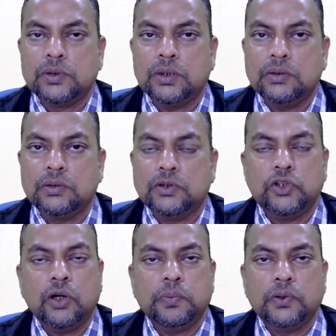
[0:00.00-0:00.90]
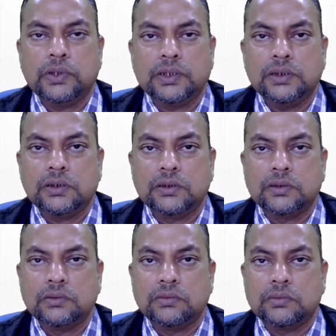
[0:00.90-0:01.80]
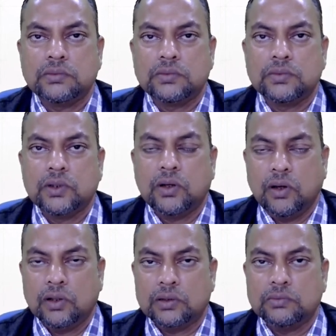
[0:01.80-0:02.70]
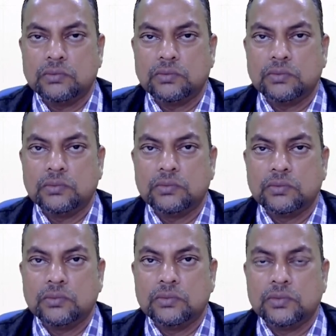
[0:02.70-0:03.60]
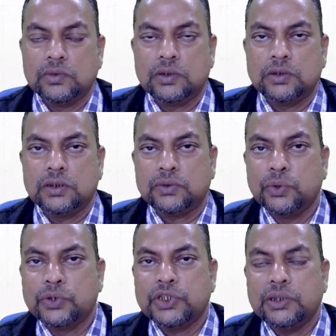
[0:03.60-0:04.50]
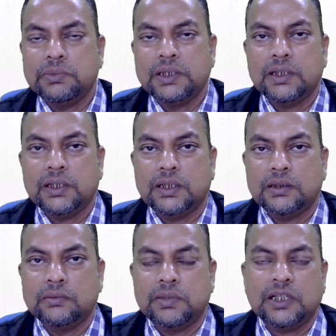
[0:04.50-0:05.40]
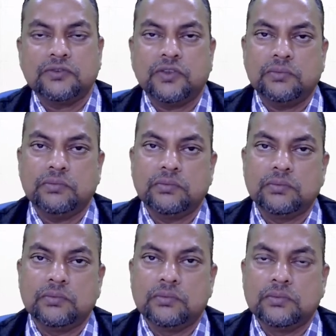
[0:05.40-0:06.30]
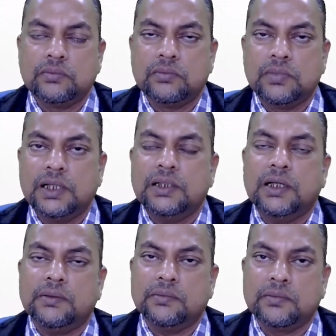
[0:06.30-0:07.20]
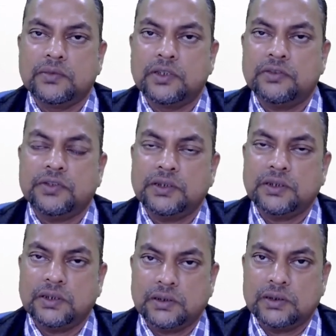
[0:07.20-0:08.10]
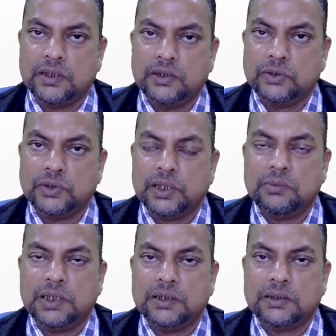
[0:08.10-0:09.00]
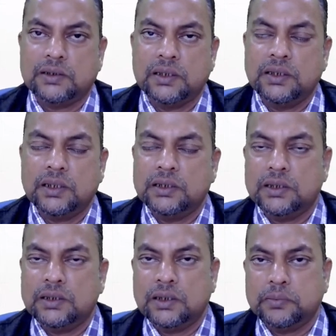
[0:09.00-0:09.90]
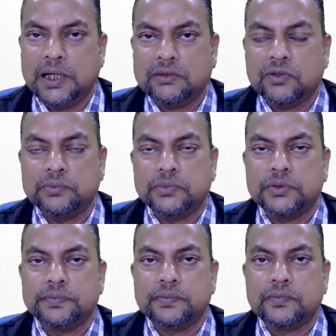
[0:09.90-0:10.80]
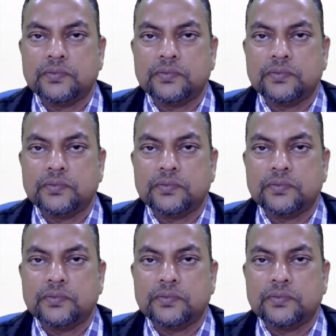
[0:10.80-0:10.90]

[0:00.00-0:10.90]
you know, job portals or the social media platform, LinkedIn, references in social medias and other platforms.